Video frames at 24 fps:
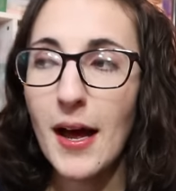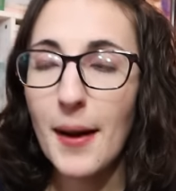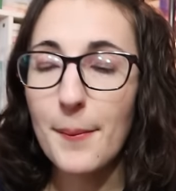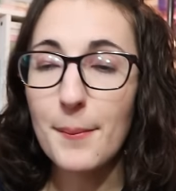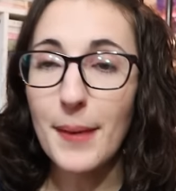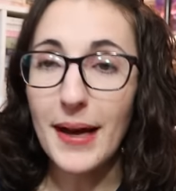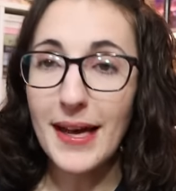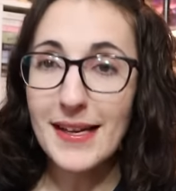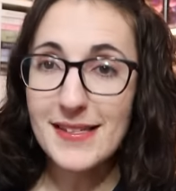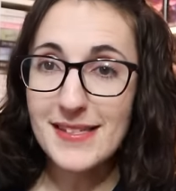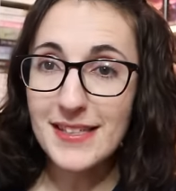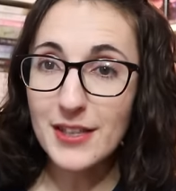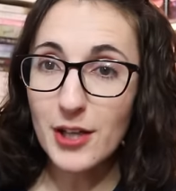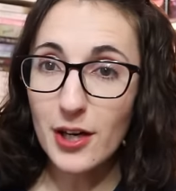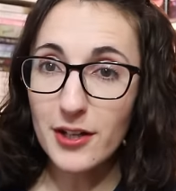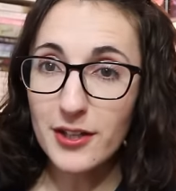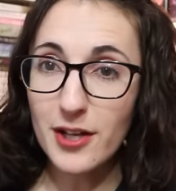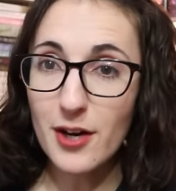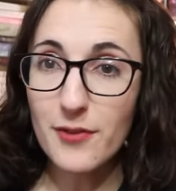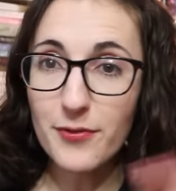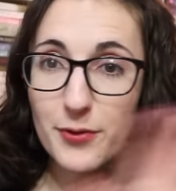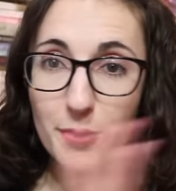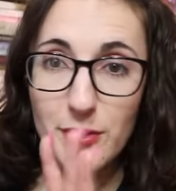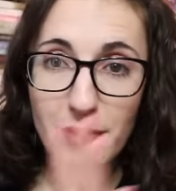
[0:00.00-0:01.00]
My SD card
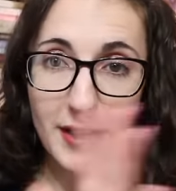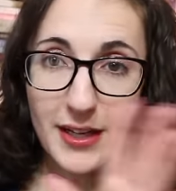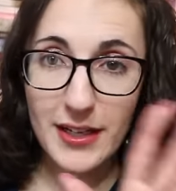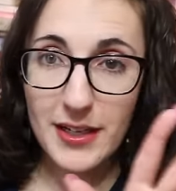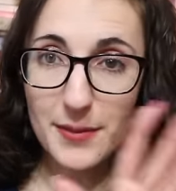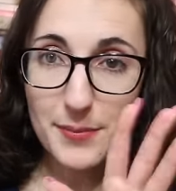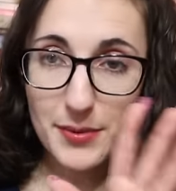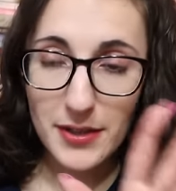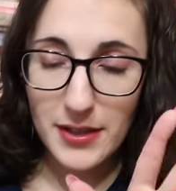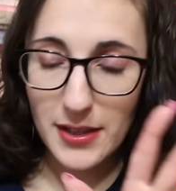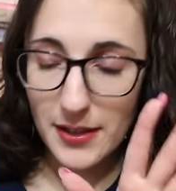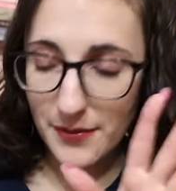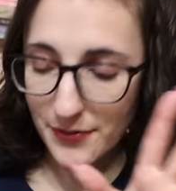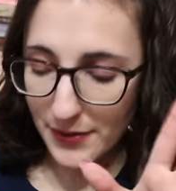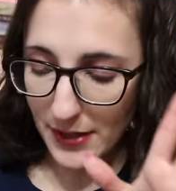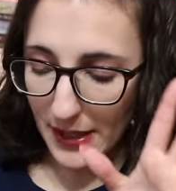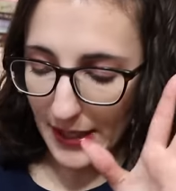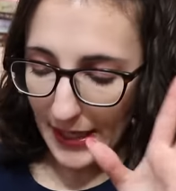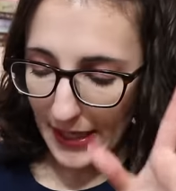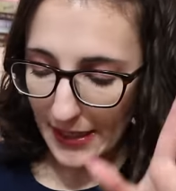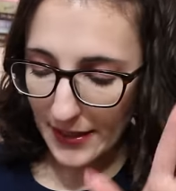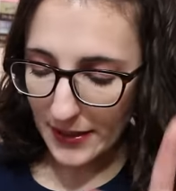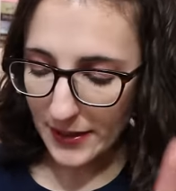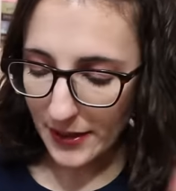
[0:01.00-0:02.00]
got full and I completely
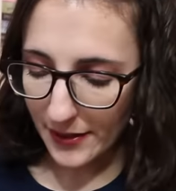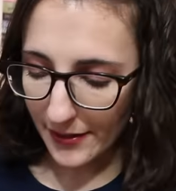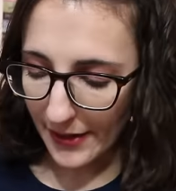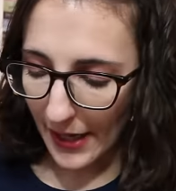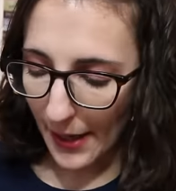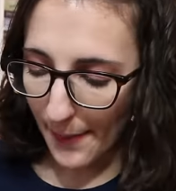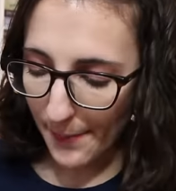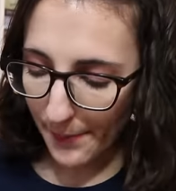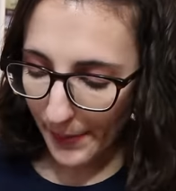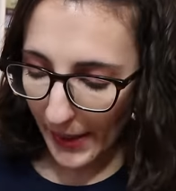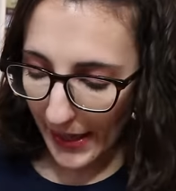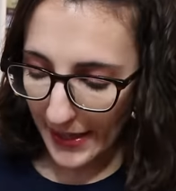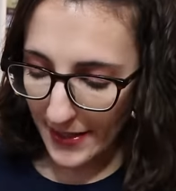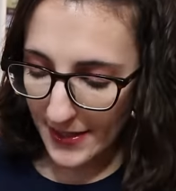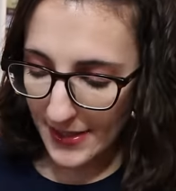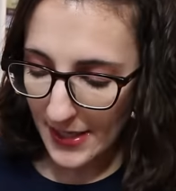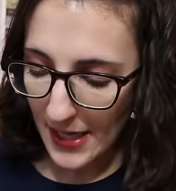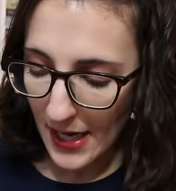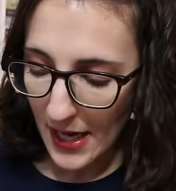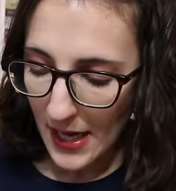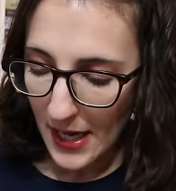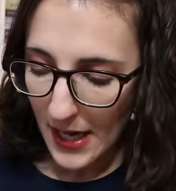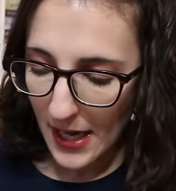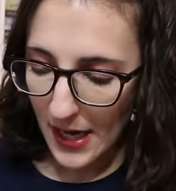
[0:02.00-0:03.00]
forgot I had to clear it out. But
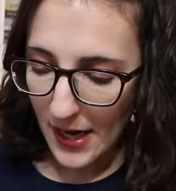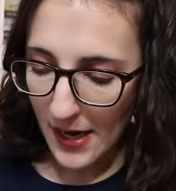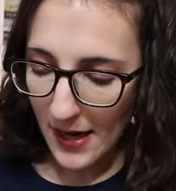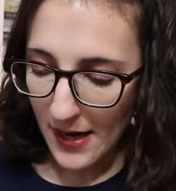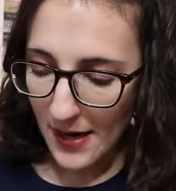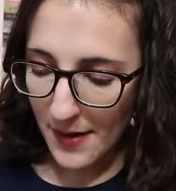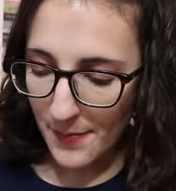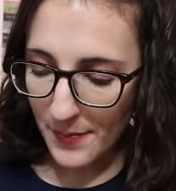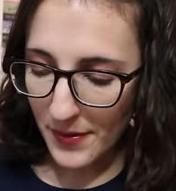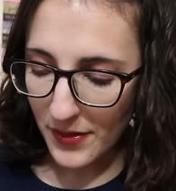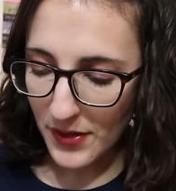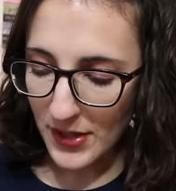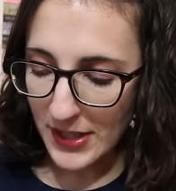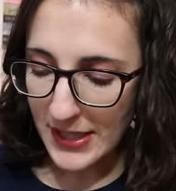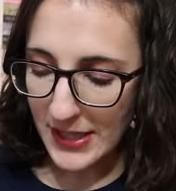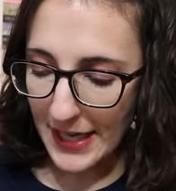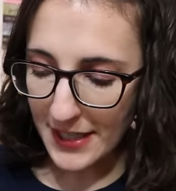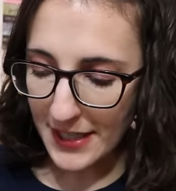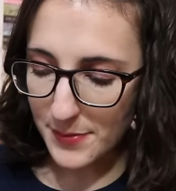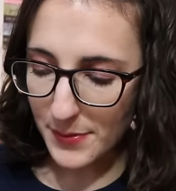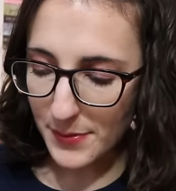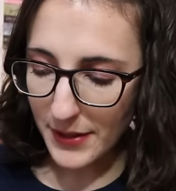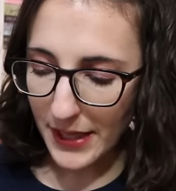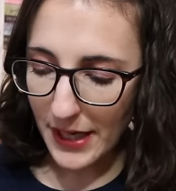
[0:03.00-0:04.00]
the
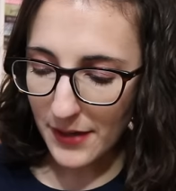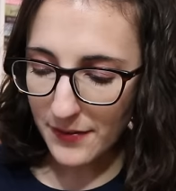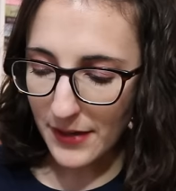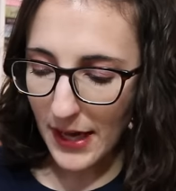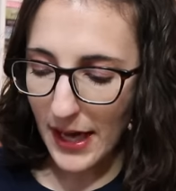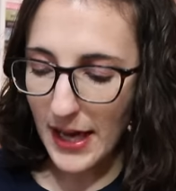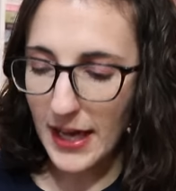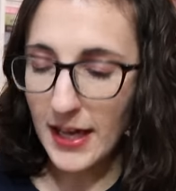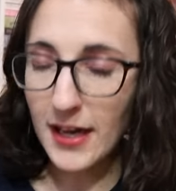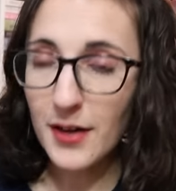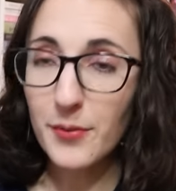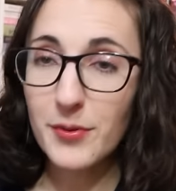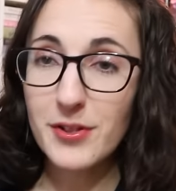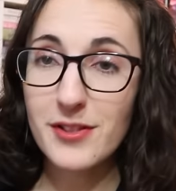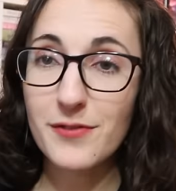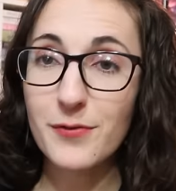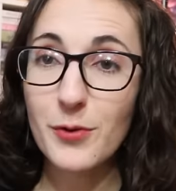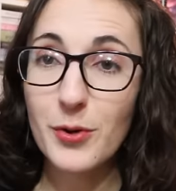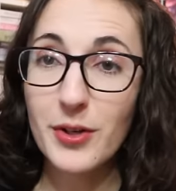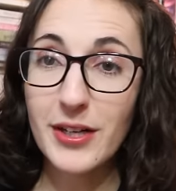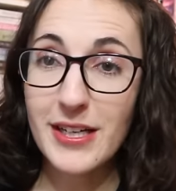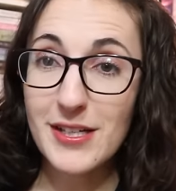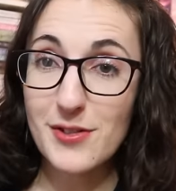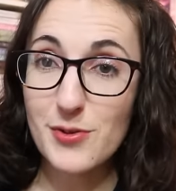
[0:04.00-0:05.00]
next book I read was
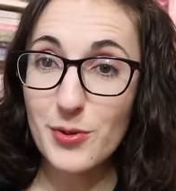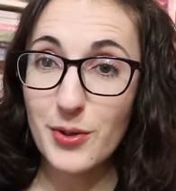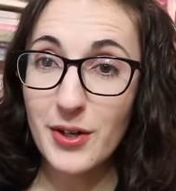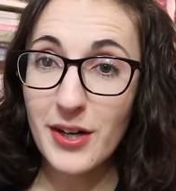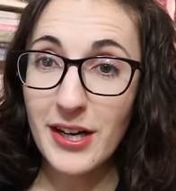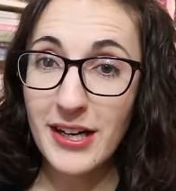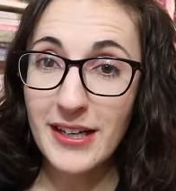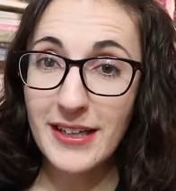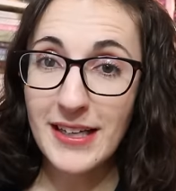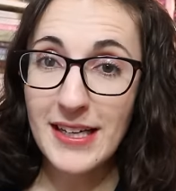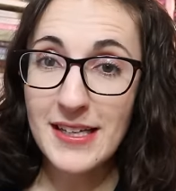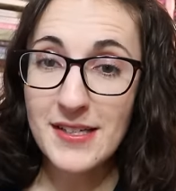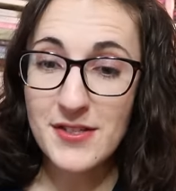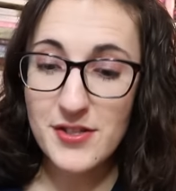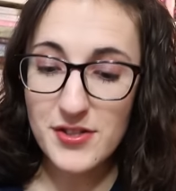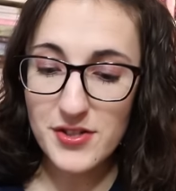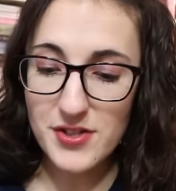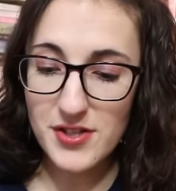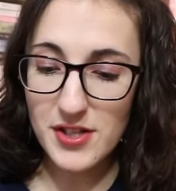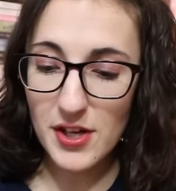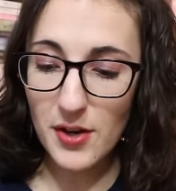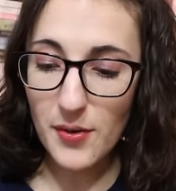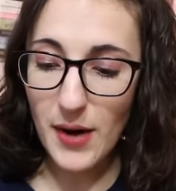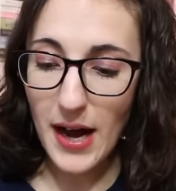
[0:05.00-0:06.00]
for Historical Hellions.
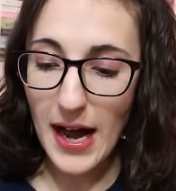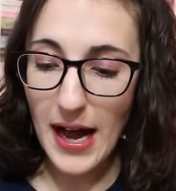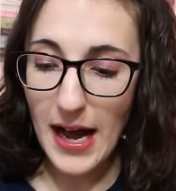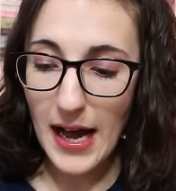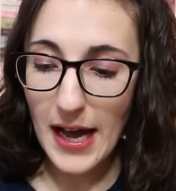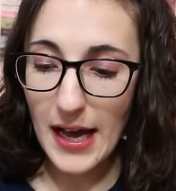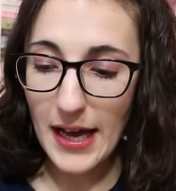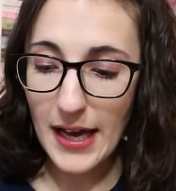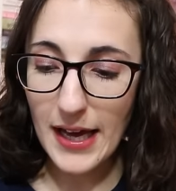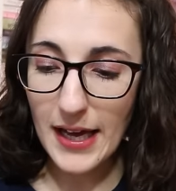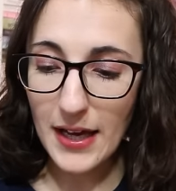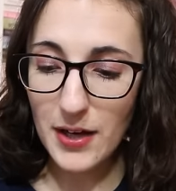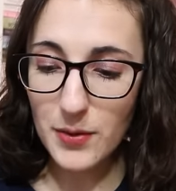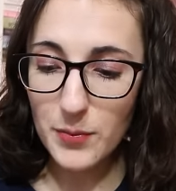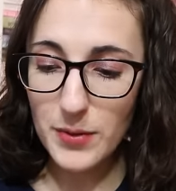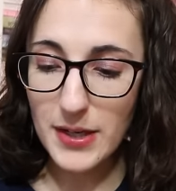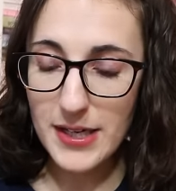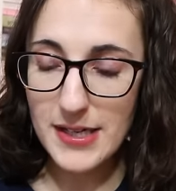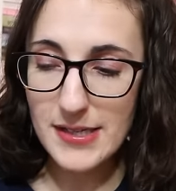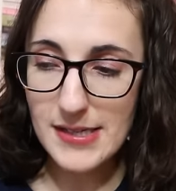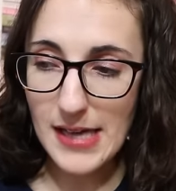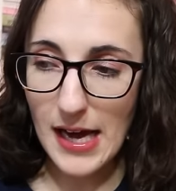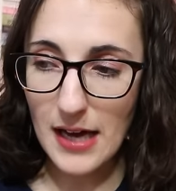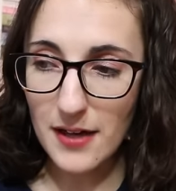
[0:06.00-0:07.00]
So I
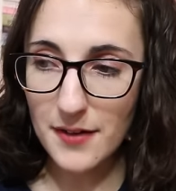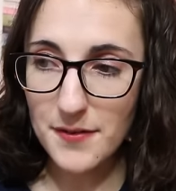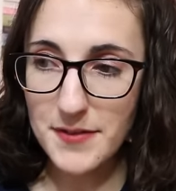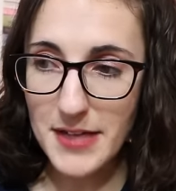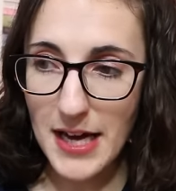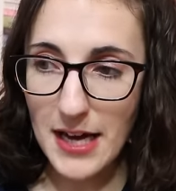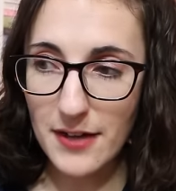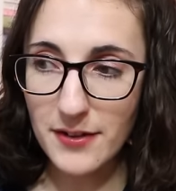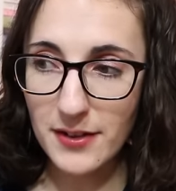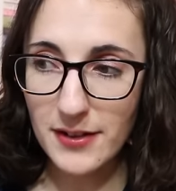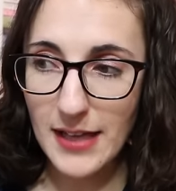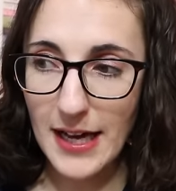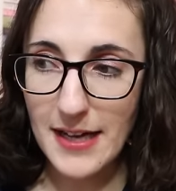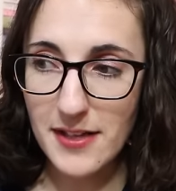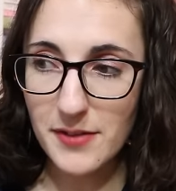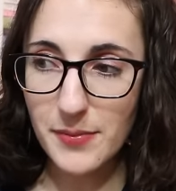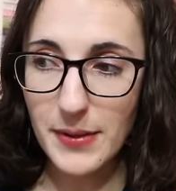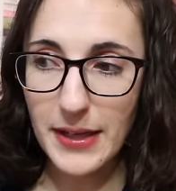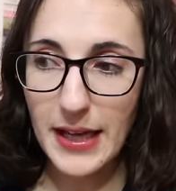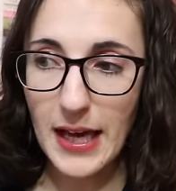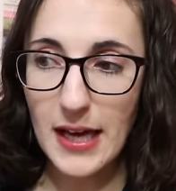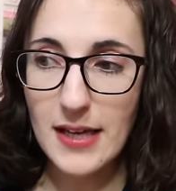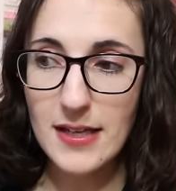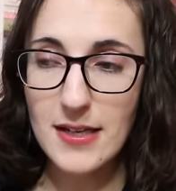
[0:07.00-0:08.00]
was out of town the last
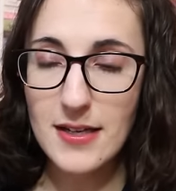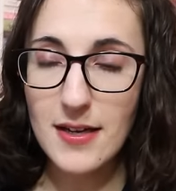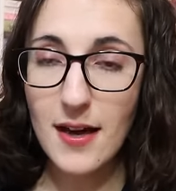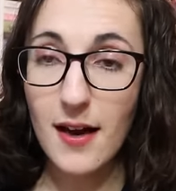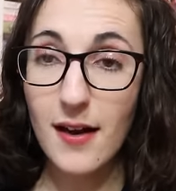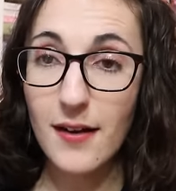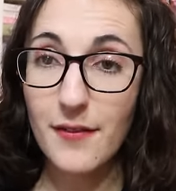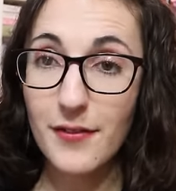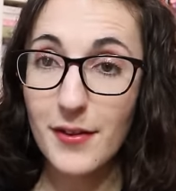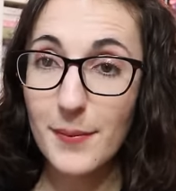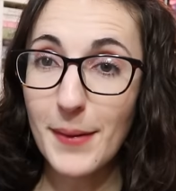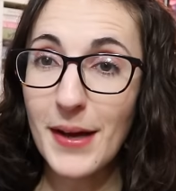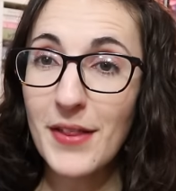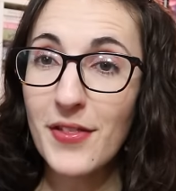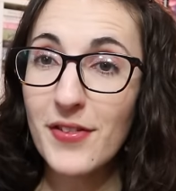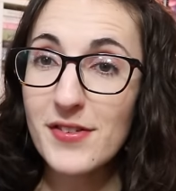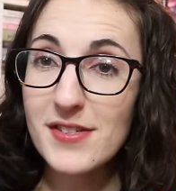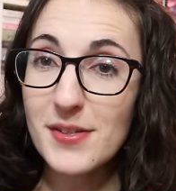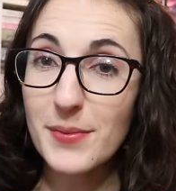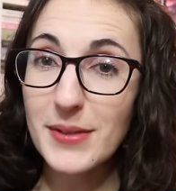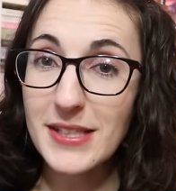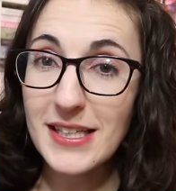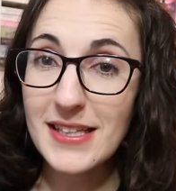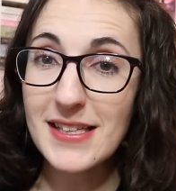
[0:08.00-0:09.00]
weekend of the month,
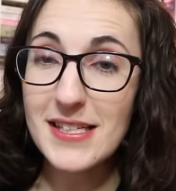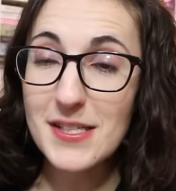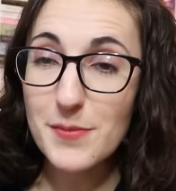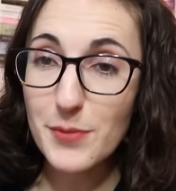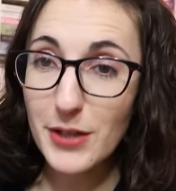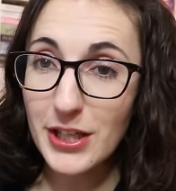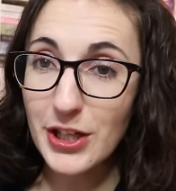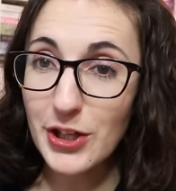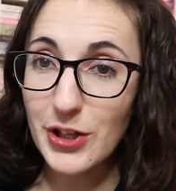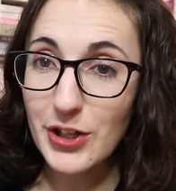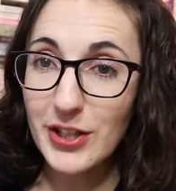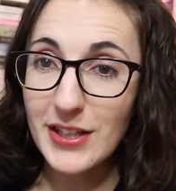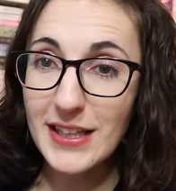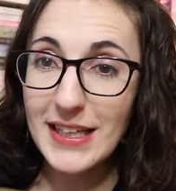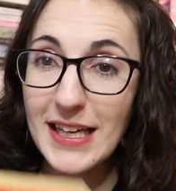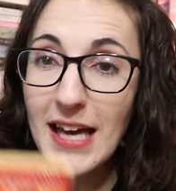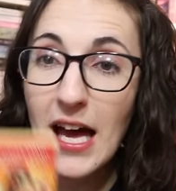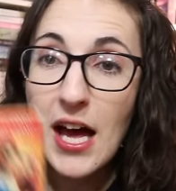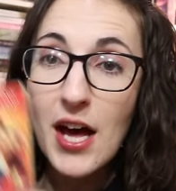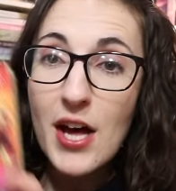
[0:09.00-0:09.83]
so we did this pretty early.